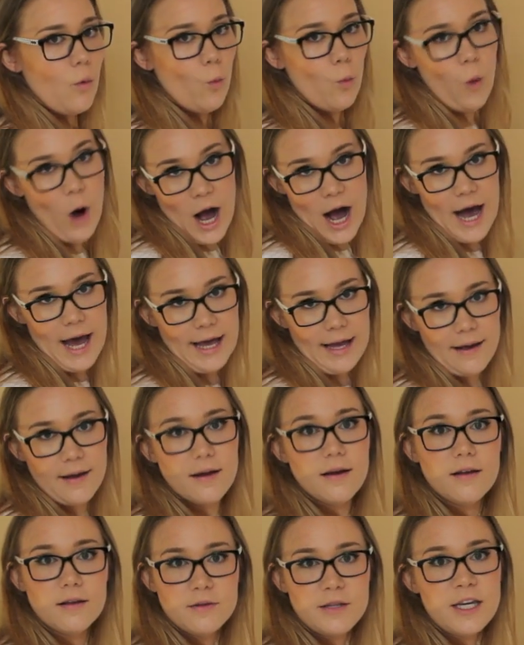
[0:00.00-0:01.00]

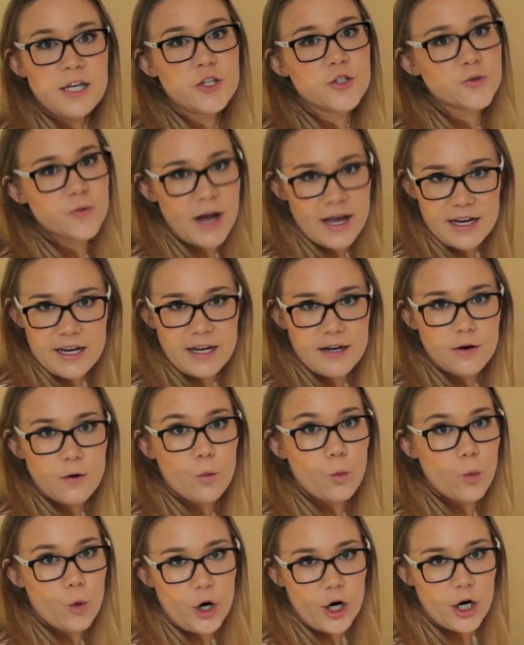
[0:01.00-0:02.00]
why? The
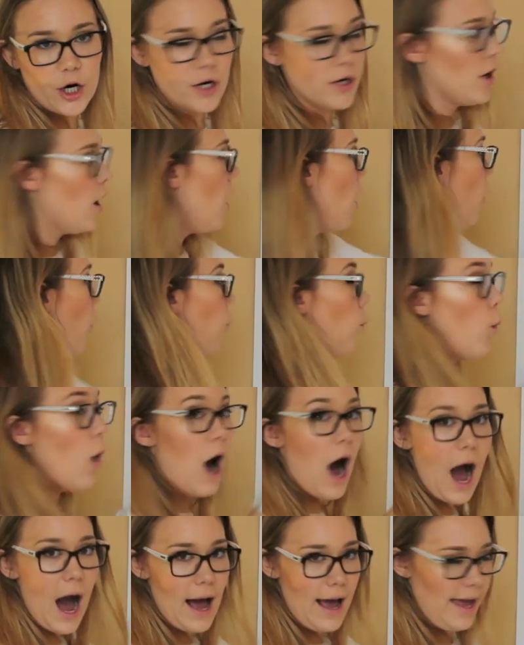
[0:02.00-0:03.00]
dreaded word,
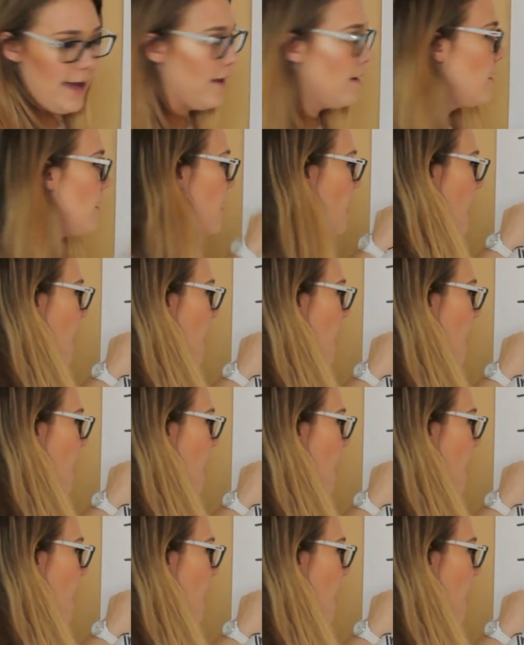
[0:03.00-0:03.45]
why.